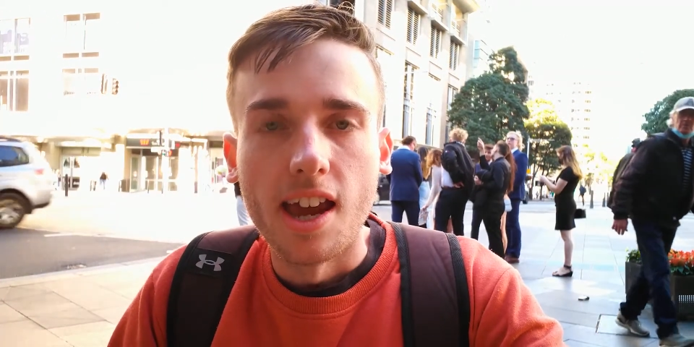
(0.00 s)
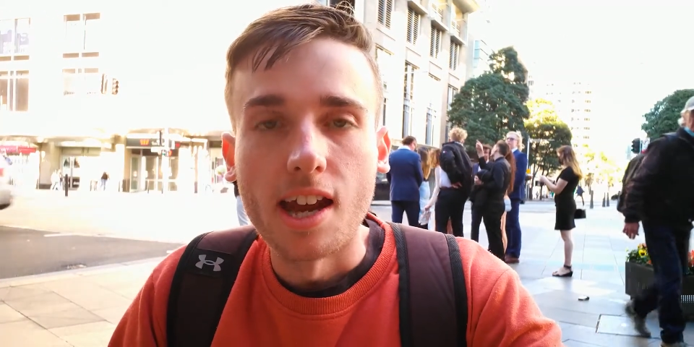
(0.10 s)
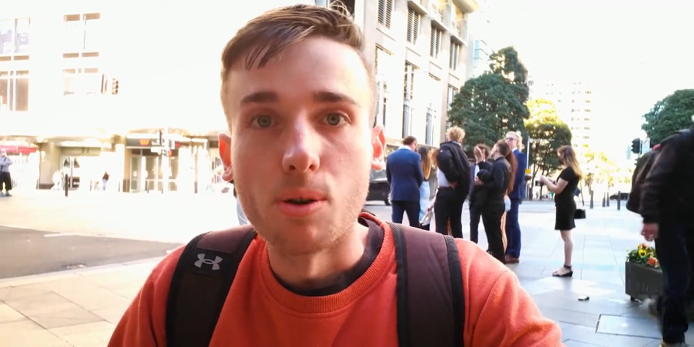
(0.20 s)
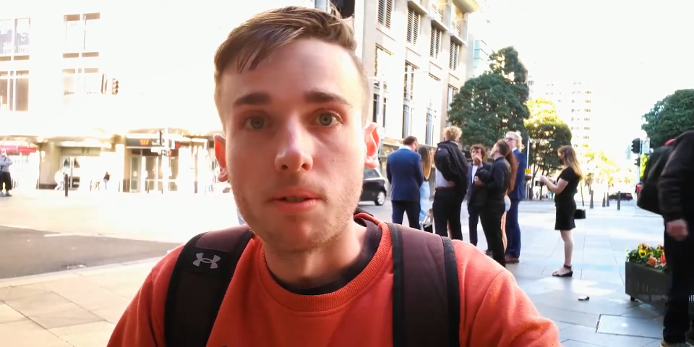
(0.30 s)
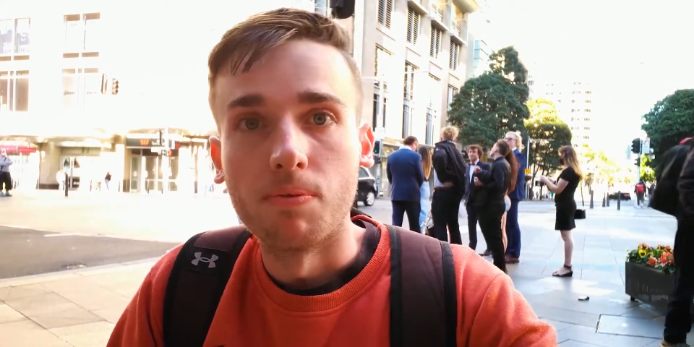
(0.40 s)

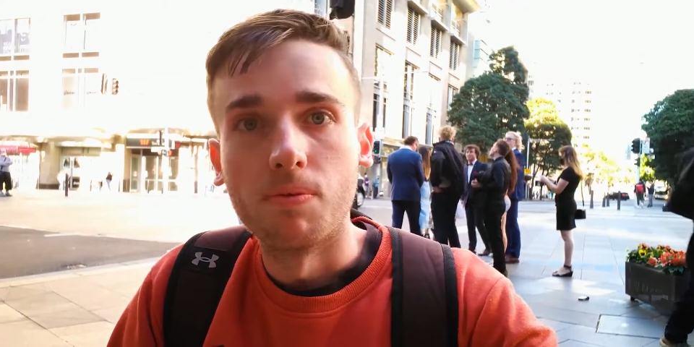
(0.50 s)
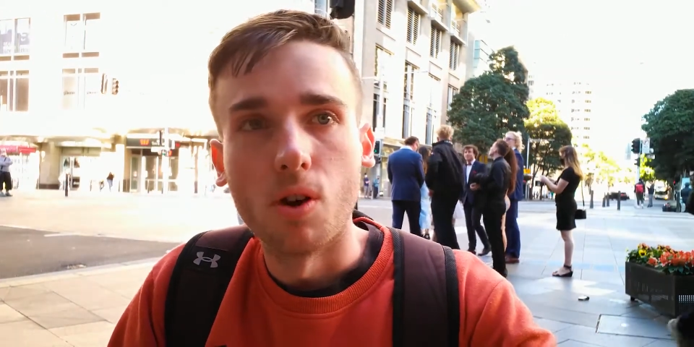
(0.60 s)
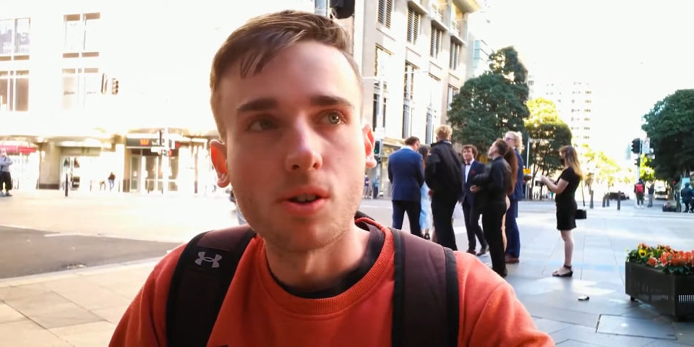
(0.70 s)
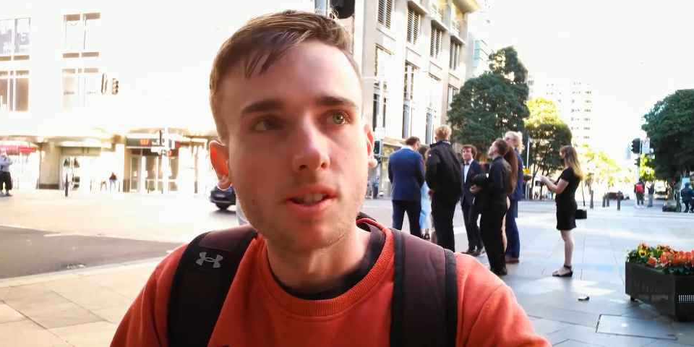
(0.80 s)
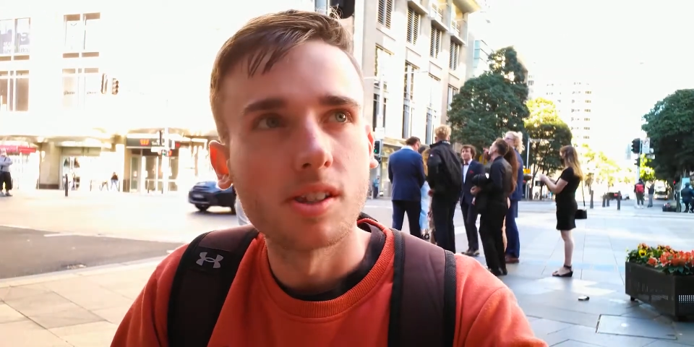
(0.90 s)
Anyway,
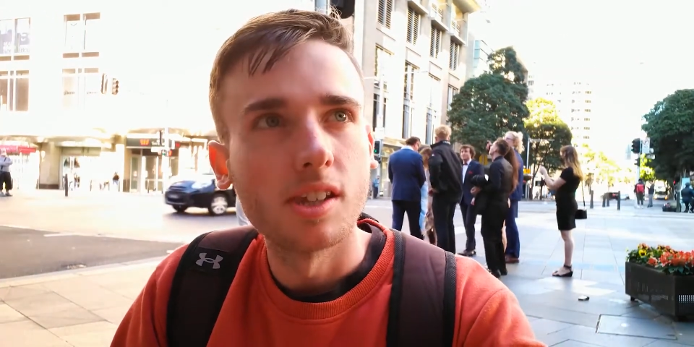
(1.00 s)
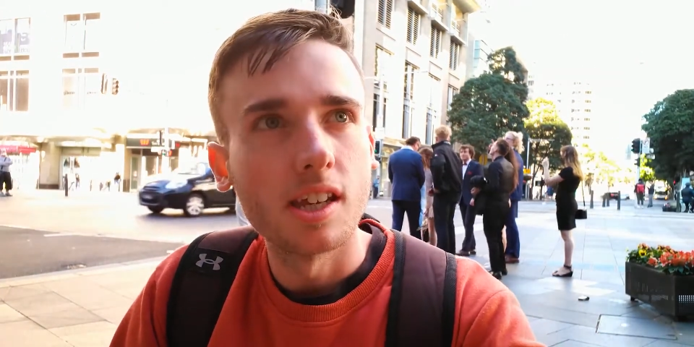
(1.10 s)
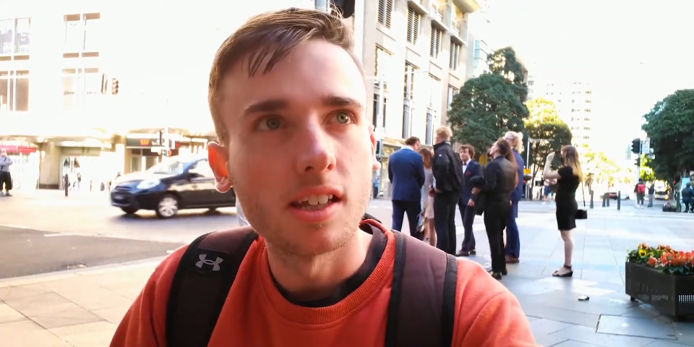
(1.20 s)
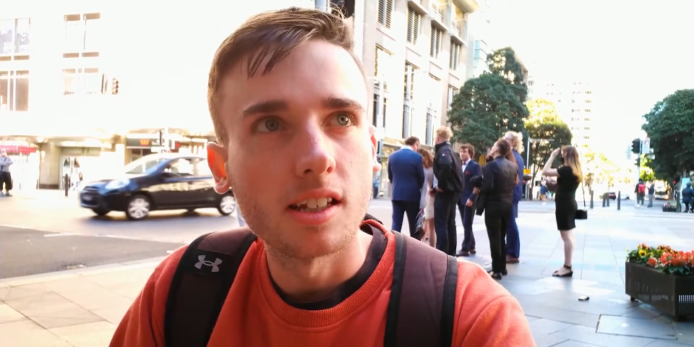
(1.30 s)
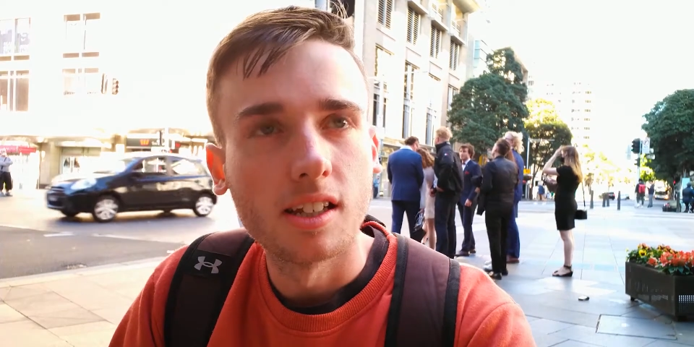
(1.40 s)
first
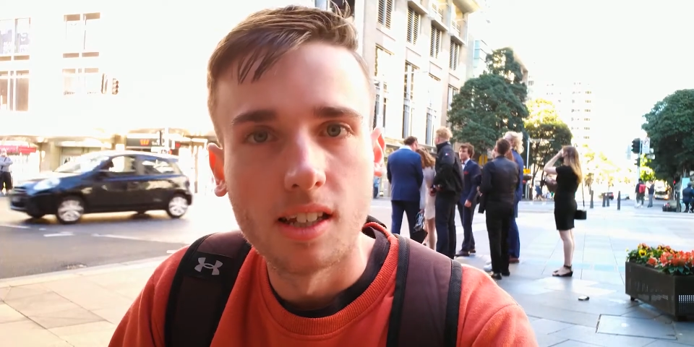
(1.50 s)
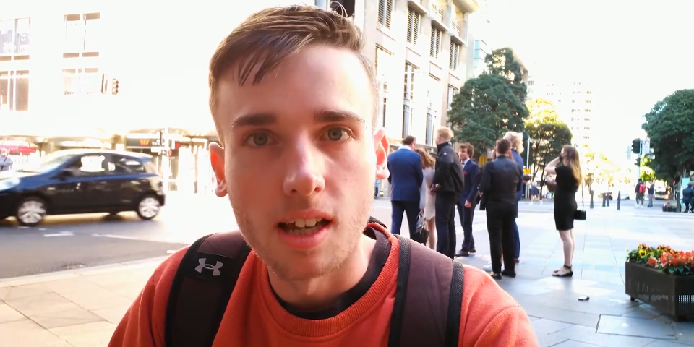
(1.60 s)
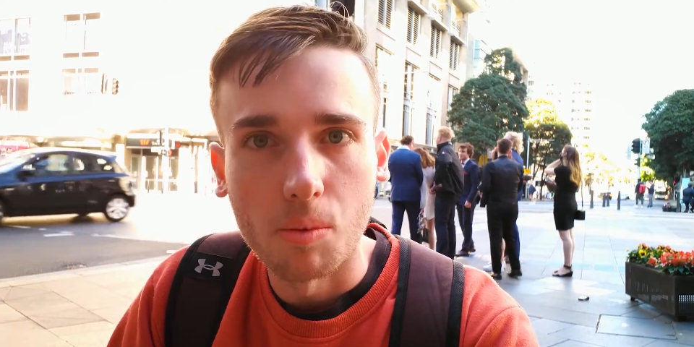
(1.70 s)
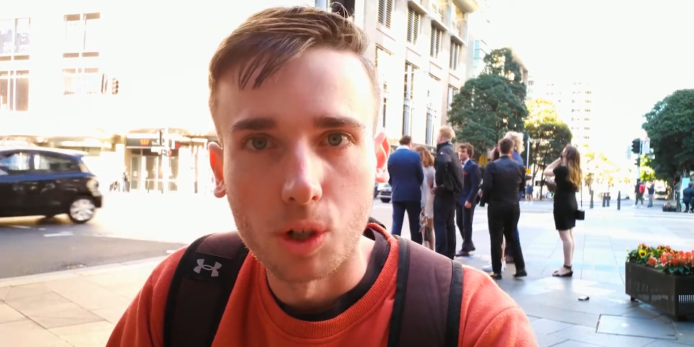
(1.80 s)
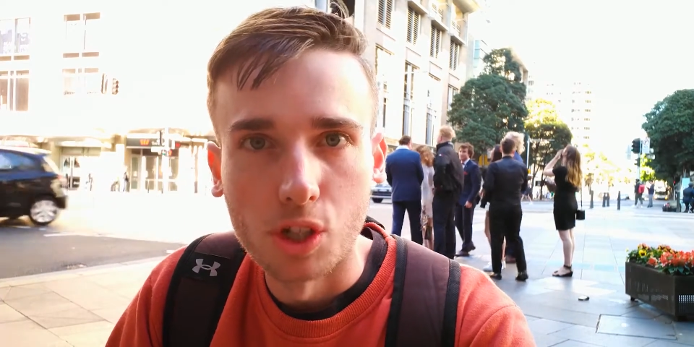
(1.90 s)
thing
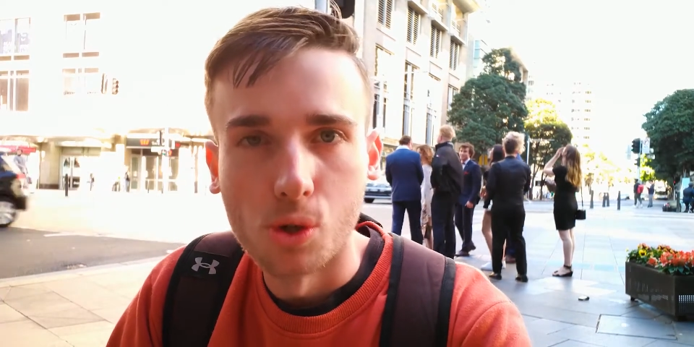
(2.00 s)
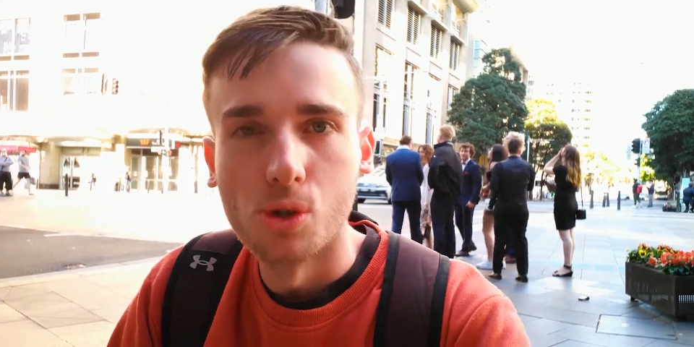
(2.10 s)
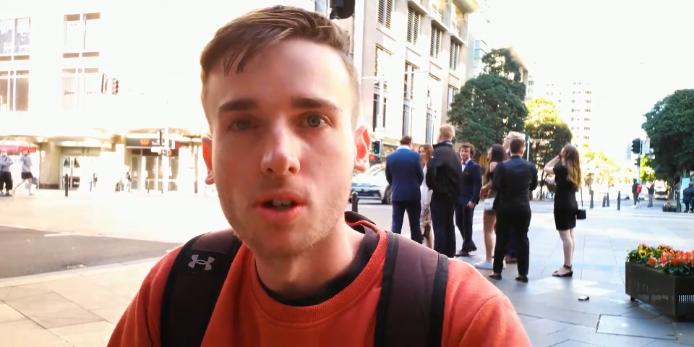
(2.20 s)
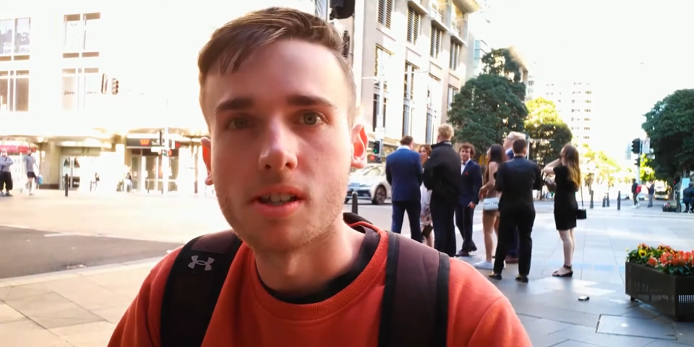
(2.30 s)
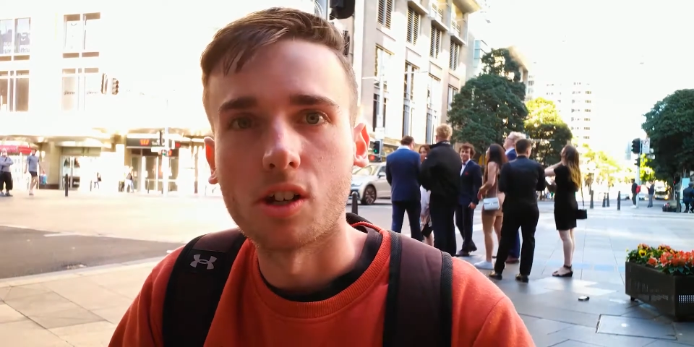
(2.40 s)
I'm going to
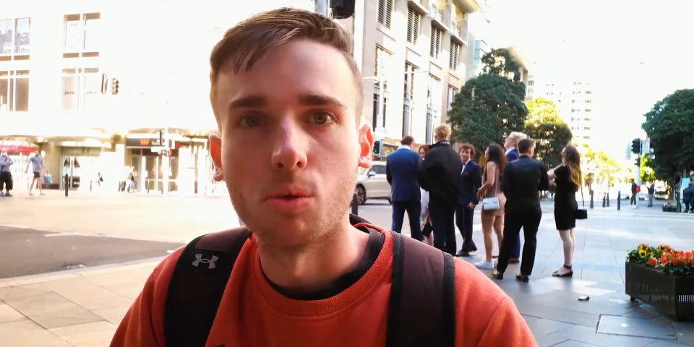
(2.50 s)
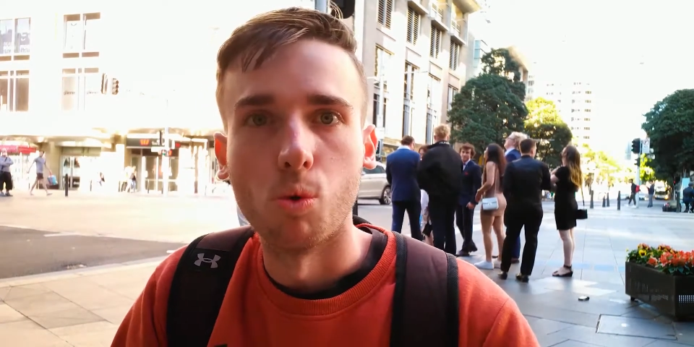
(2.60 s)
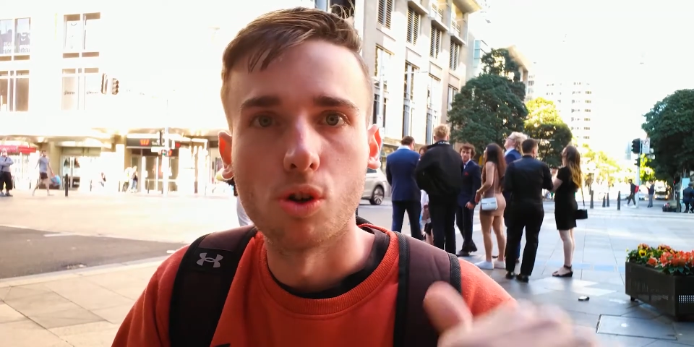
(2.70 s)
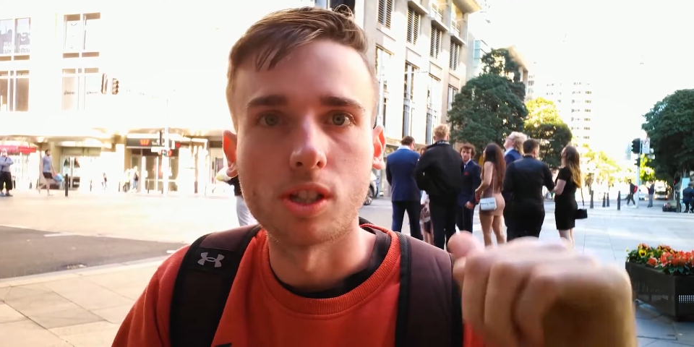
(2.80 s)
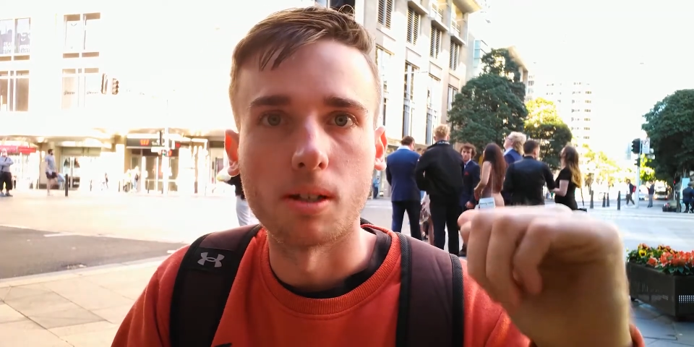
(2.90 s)
do is I'm going to
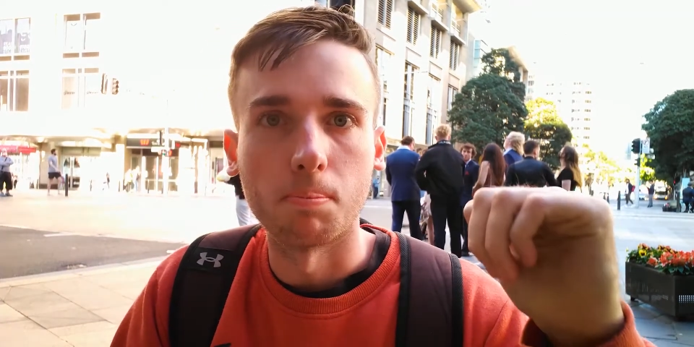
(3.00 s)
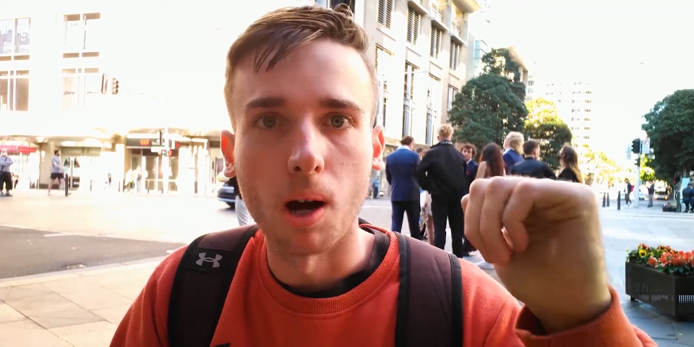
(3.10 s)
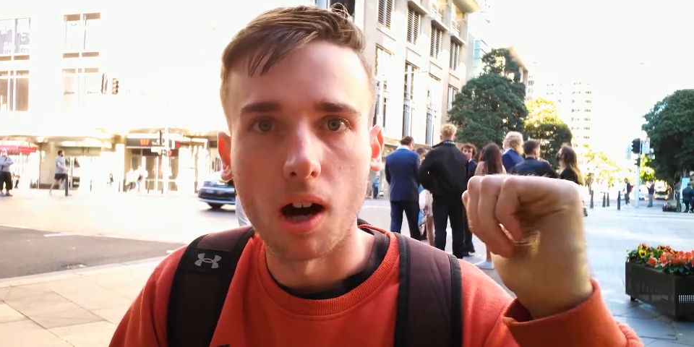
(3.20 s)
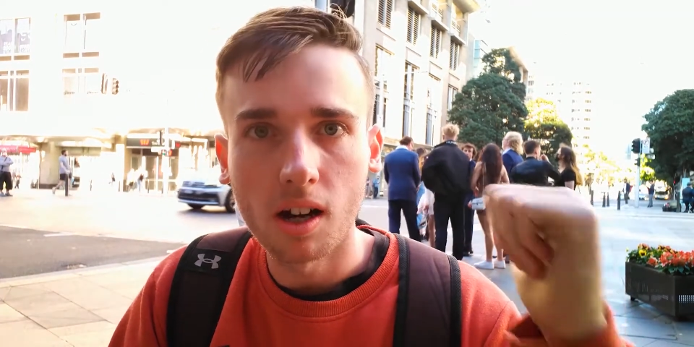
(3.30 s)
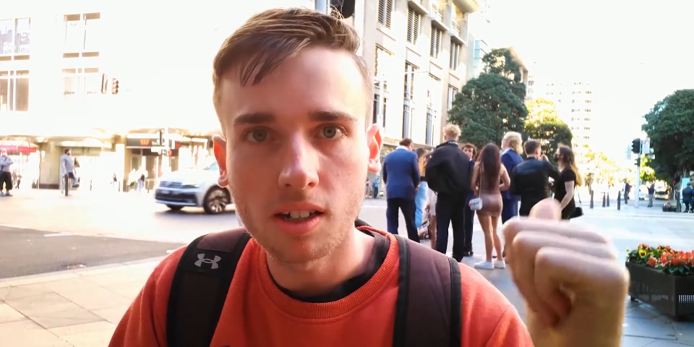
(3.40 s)
walk to the
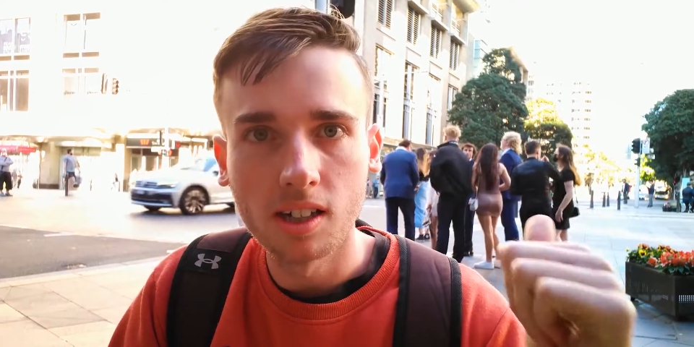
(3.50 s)
park.